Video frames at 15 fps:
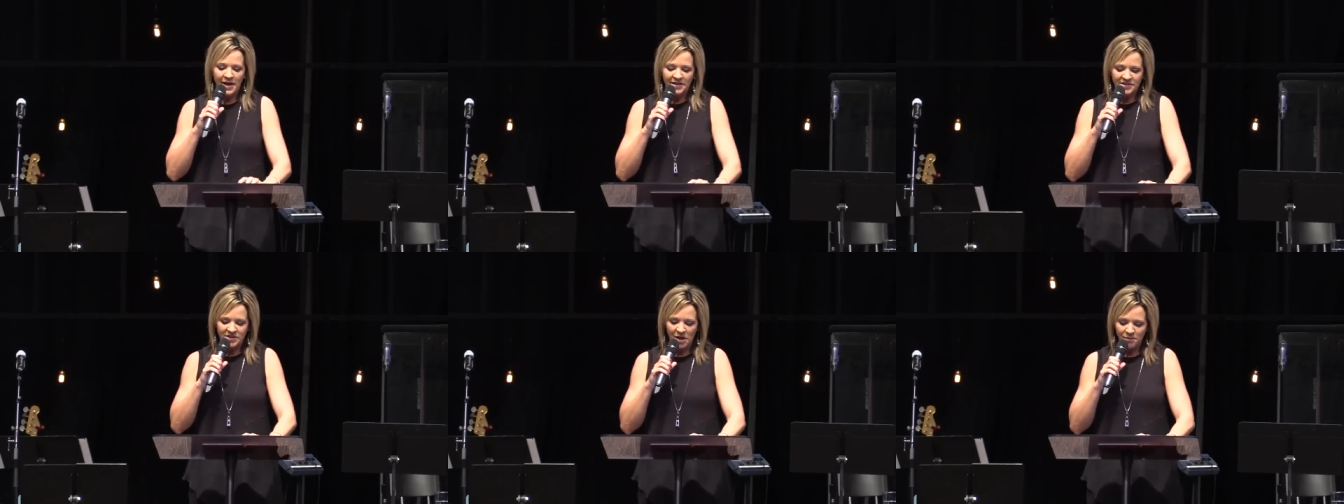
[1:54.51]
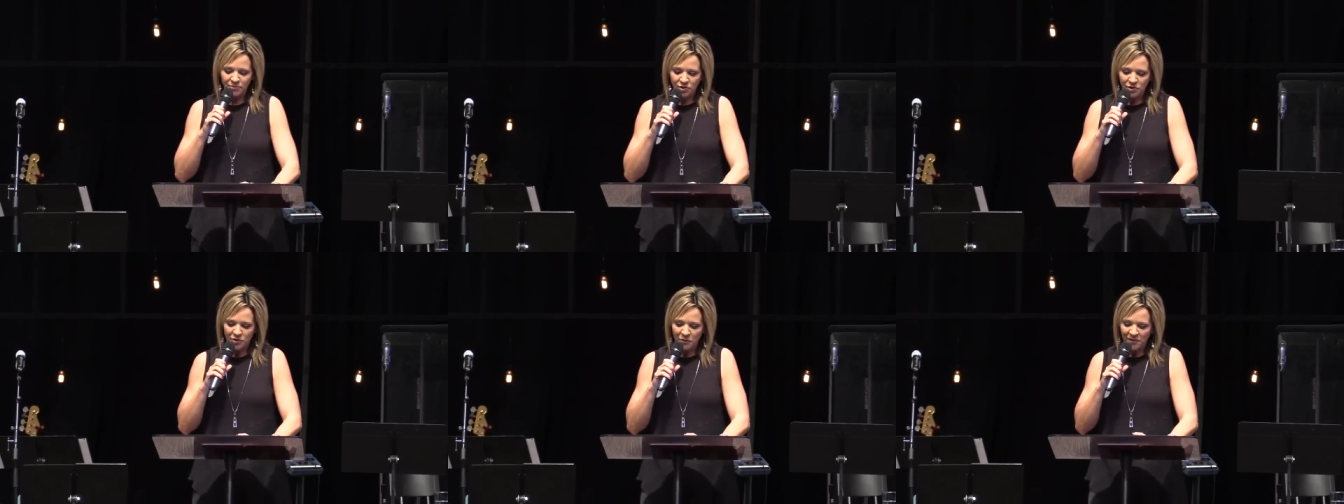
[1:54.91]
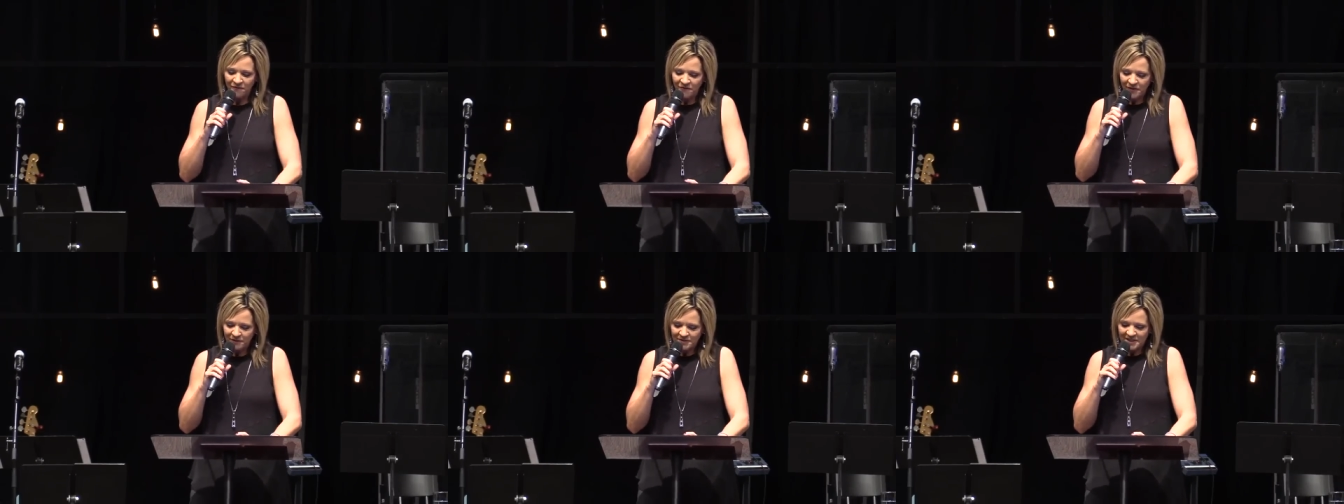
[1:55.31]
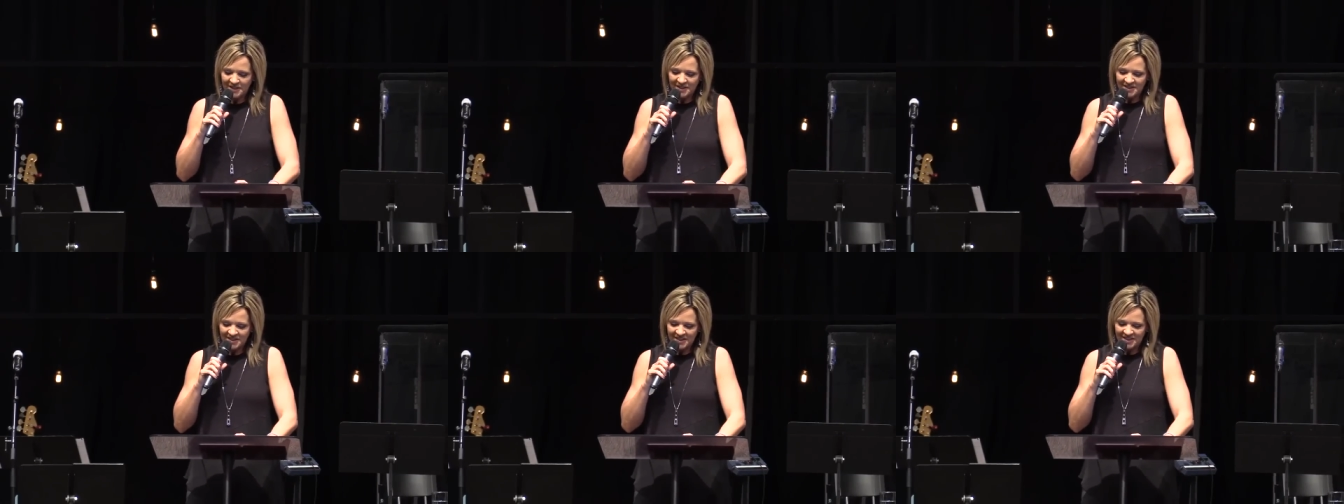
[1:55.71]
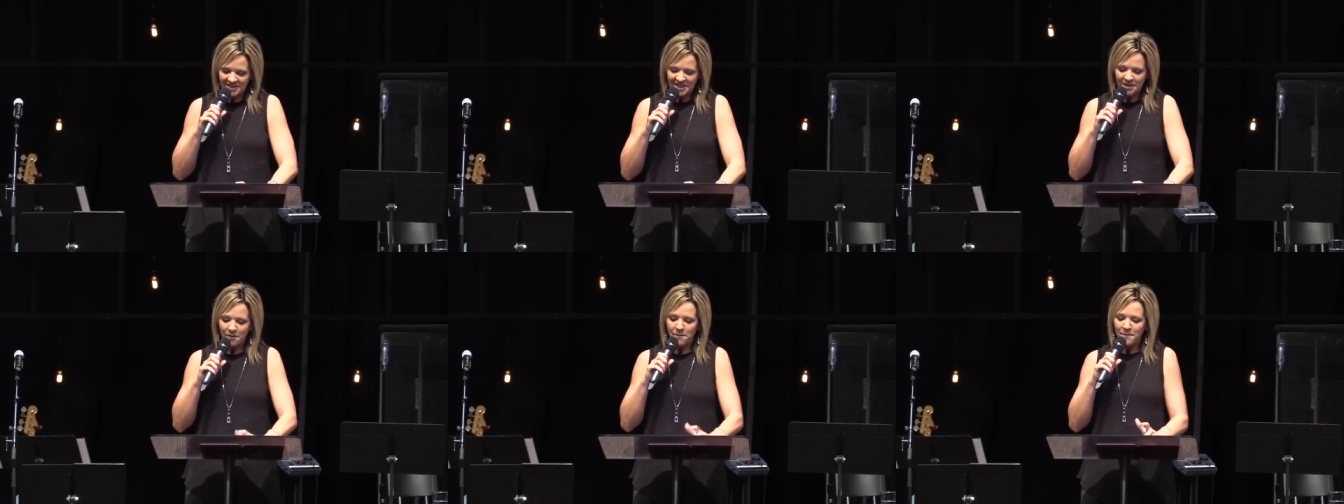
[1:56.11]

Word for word: Psalm 31 15 to 16.